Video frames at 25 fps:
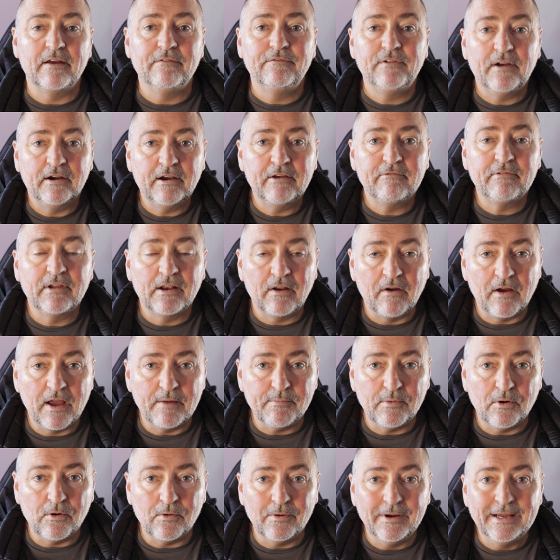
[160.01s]
a very
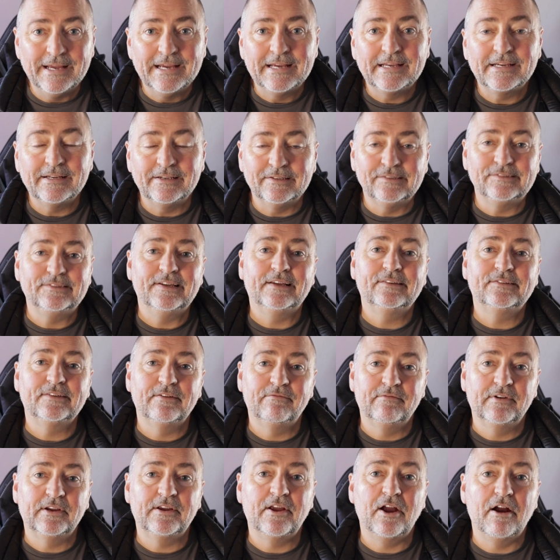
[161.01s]
reliable,
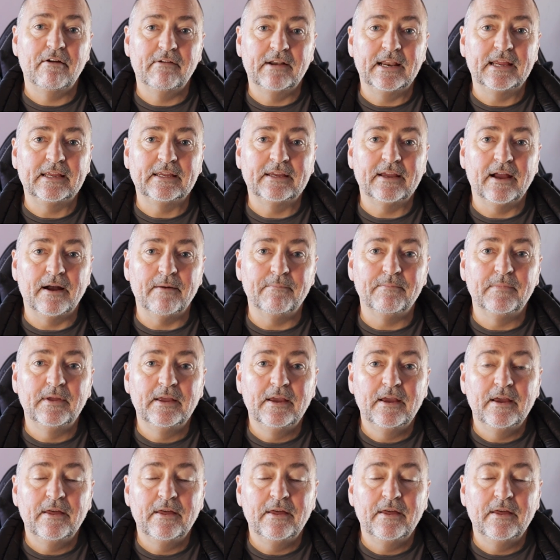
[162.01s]
consistent recurring income,